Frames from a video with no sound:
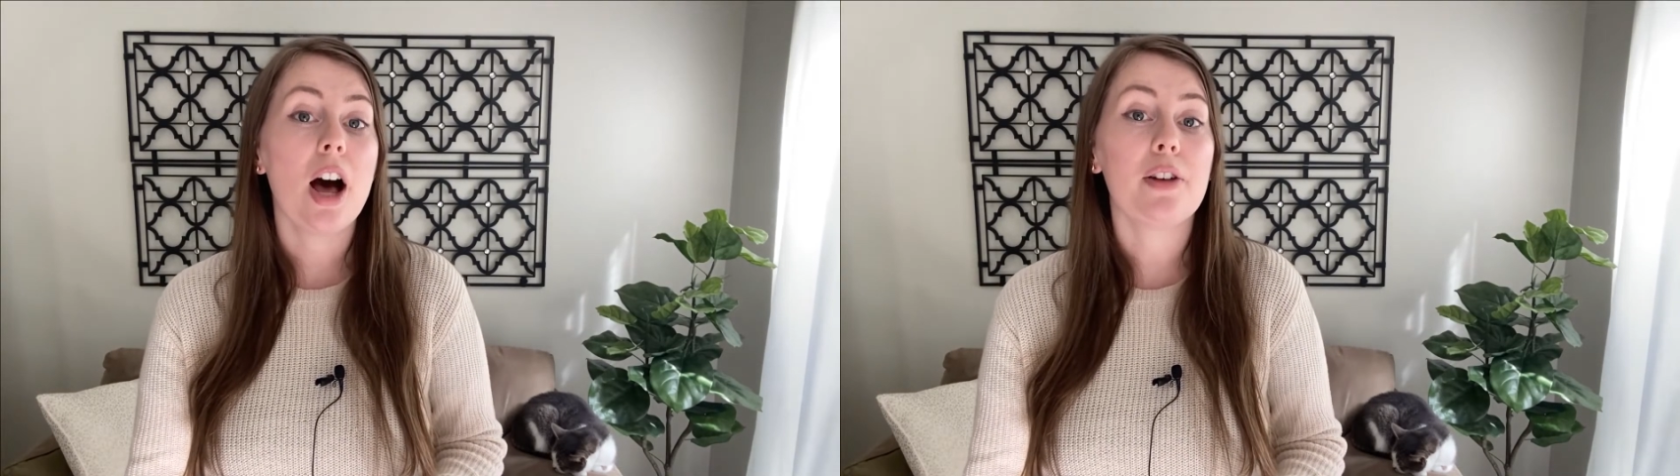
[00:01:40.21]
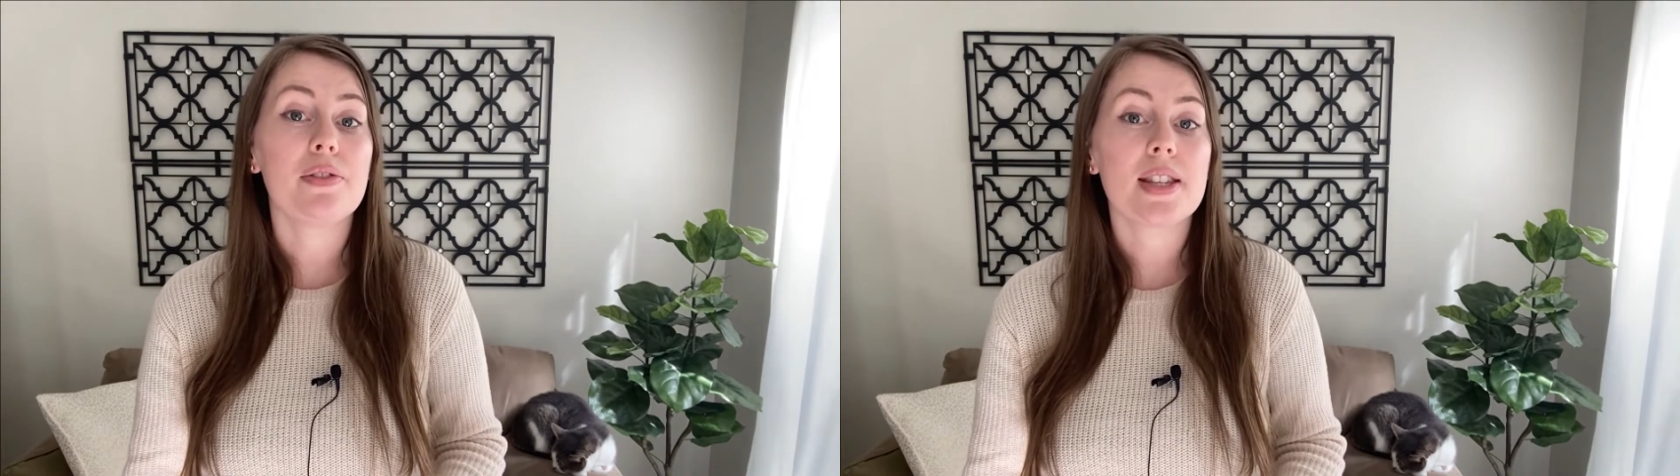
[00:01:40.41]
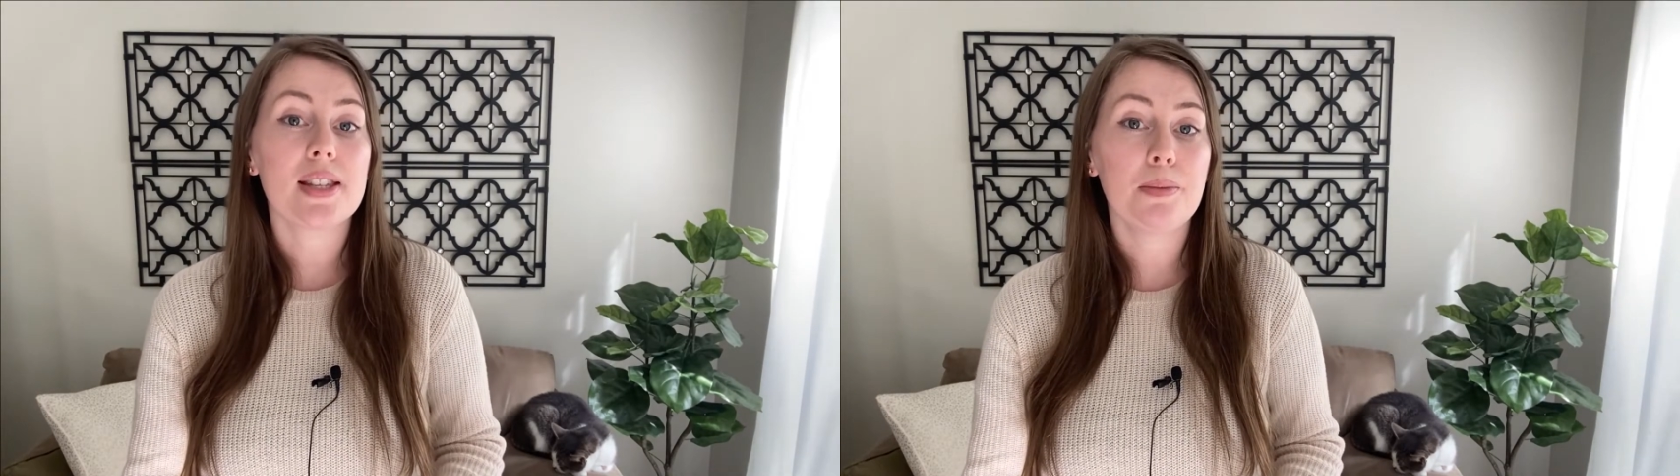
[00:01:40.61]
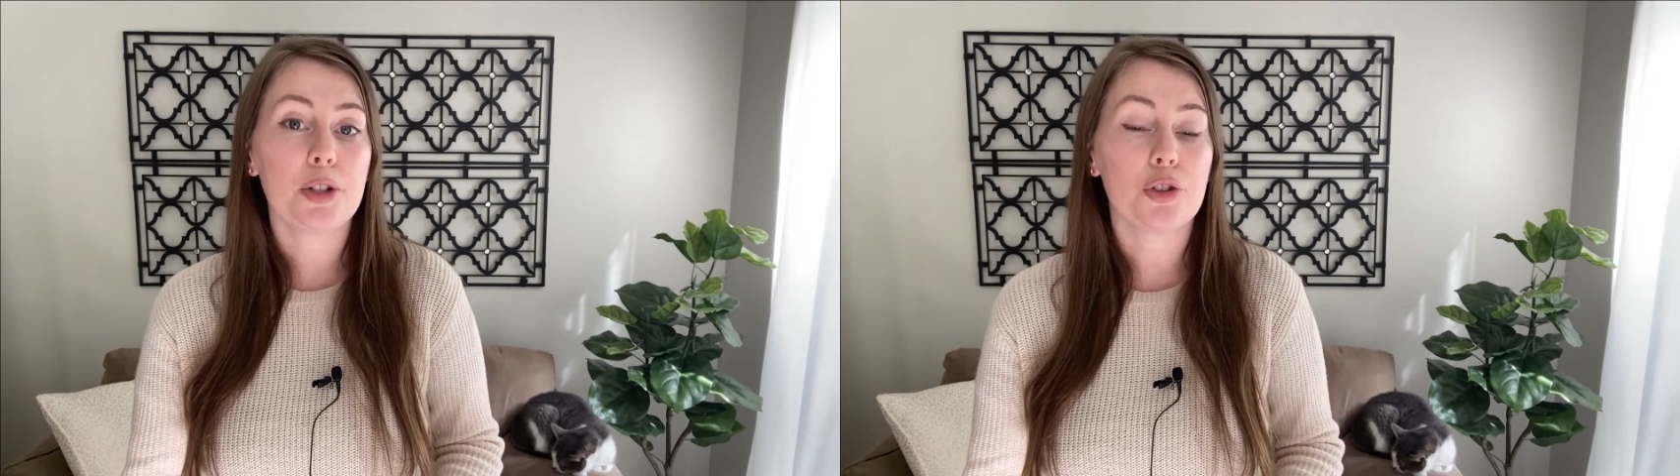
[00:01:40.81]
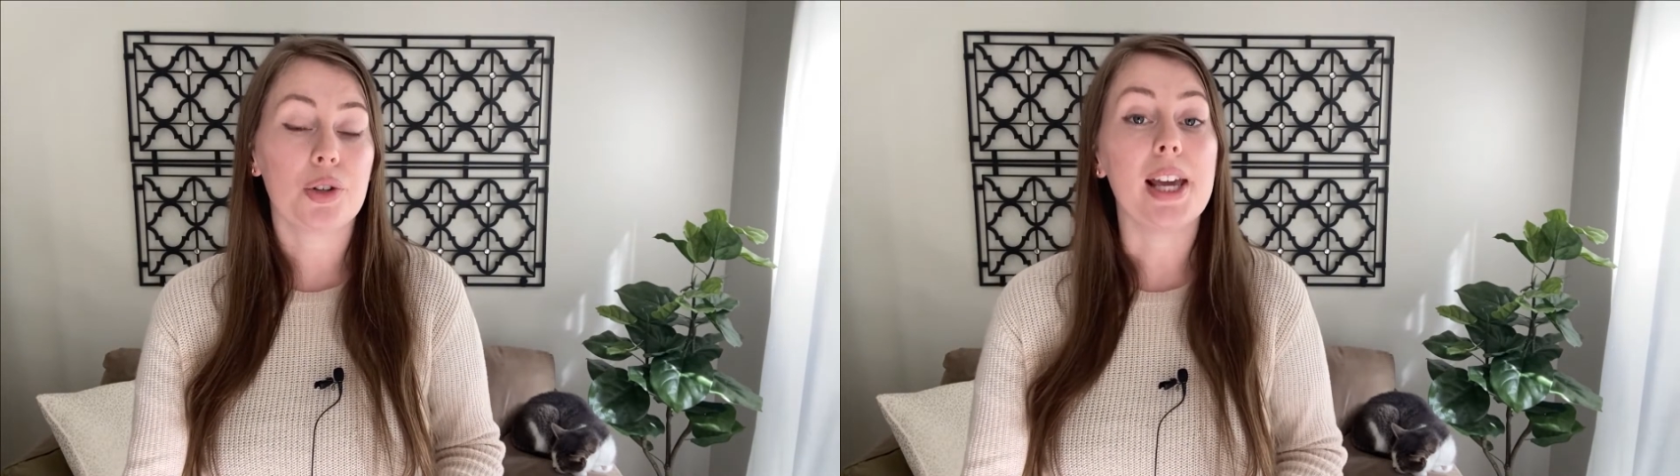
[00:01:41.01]
of
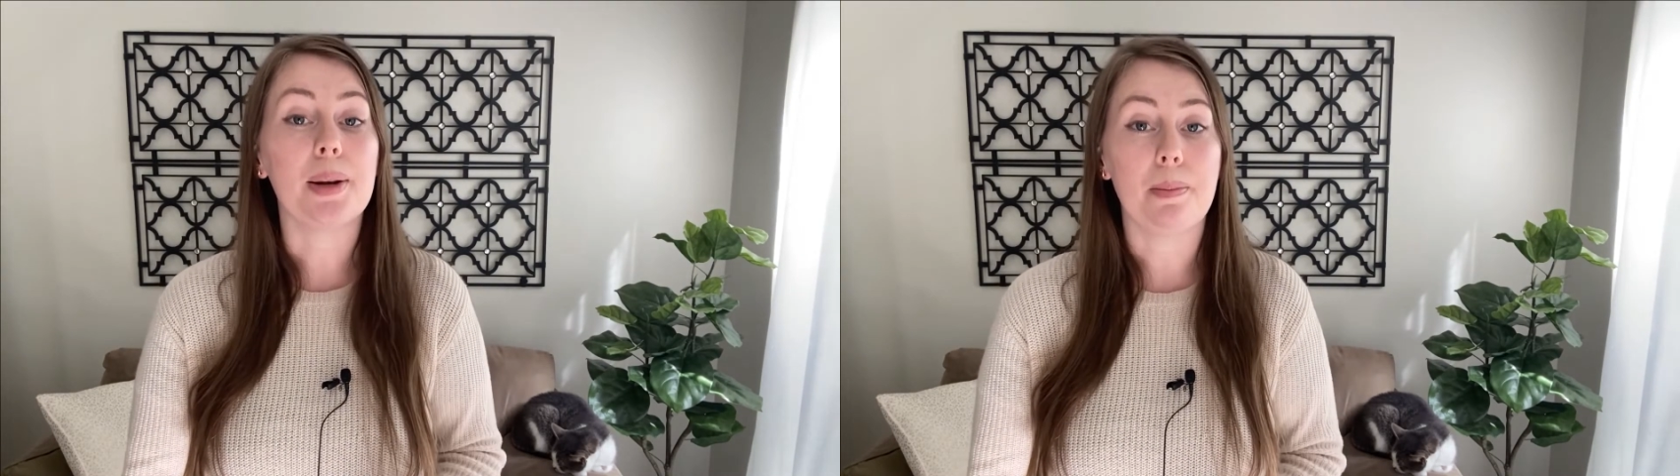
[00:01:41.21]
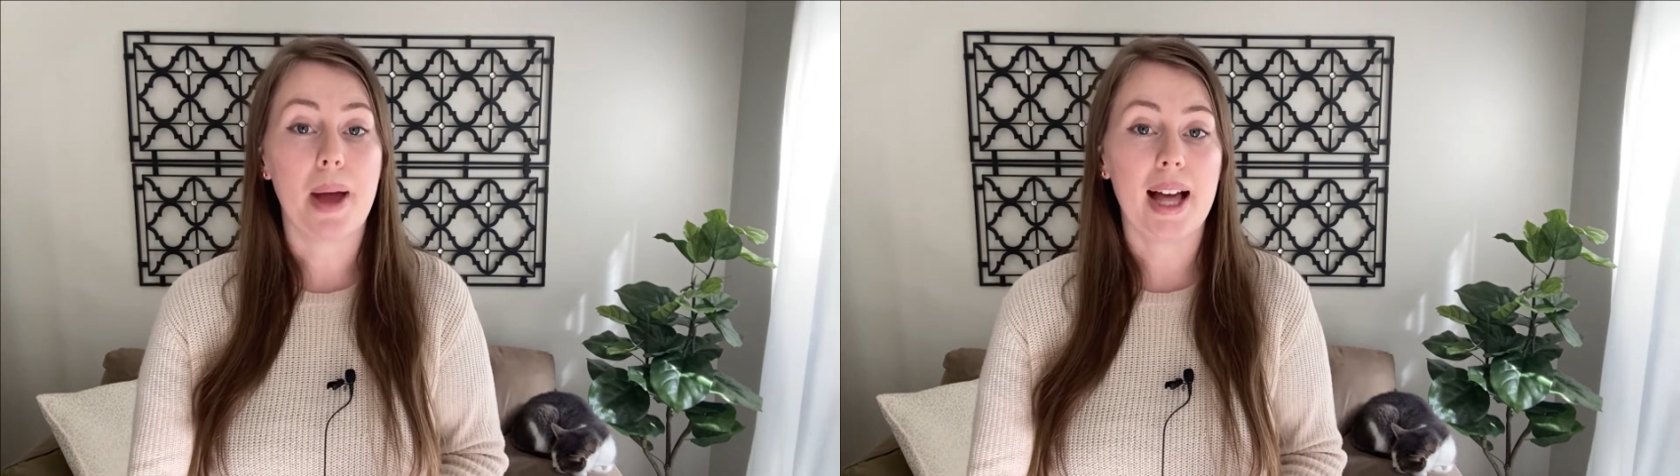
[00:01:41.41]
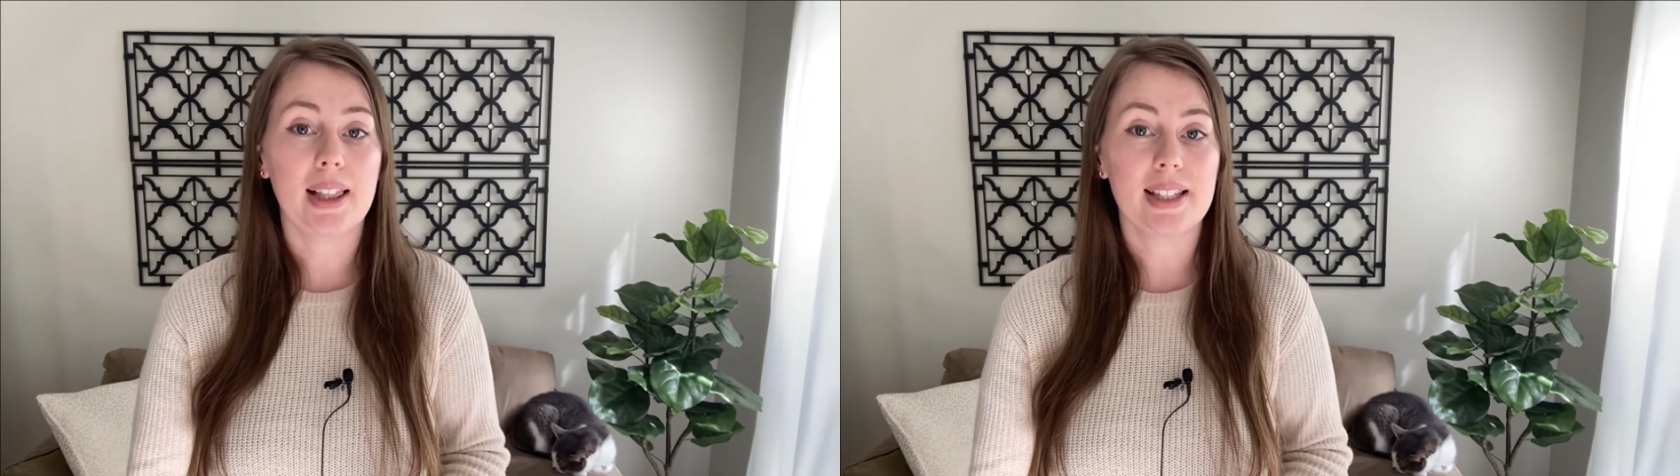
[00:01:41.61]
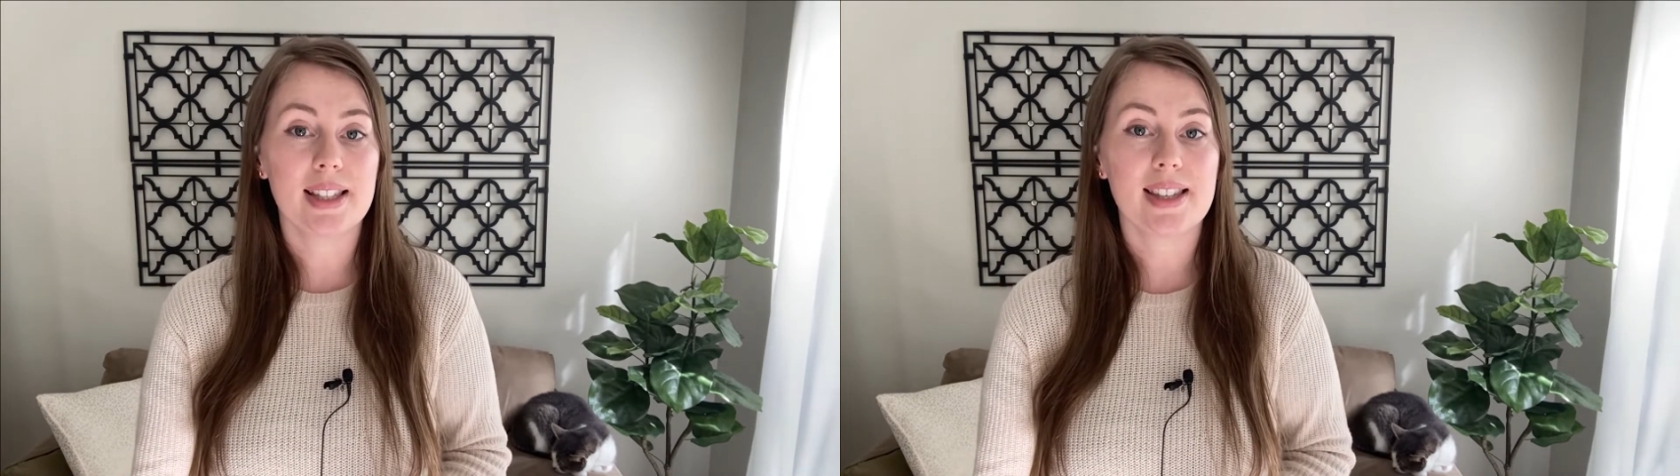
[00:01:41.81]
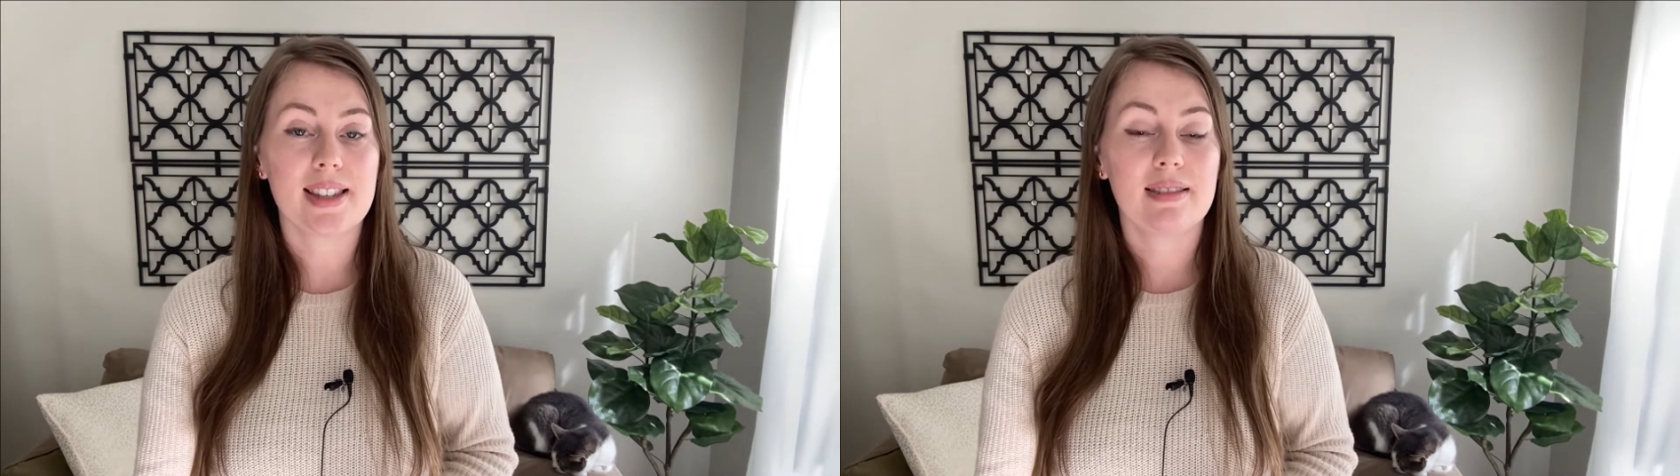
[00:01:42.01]
symmetry and
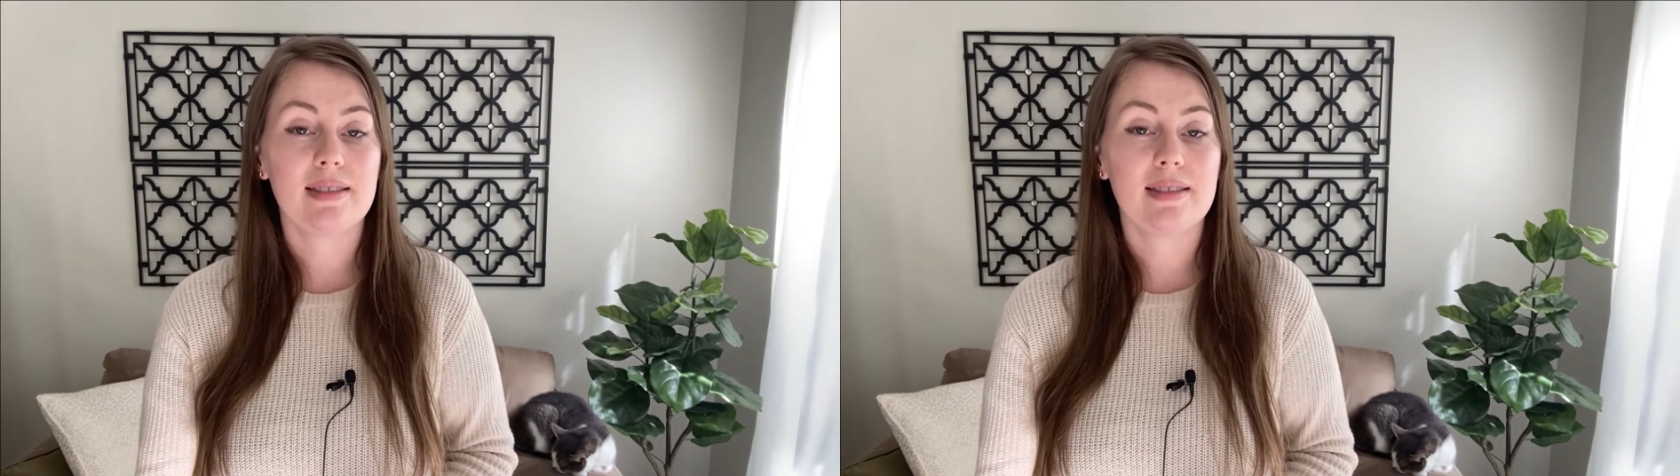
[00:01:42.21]
balance.